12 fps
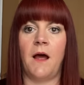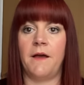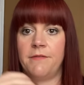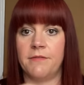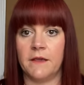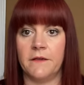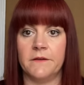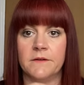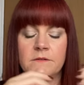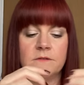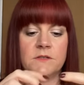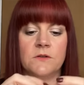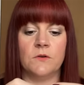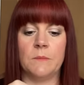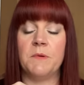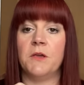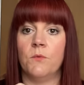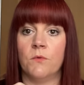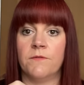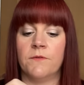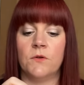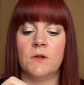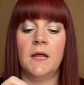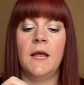I think, to look
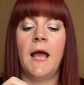beautiful.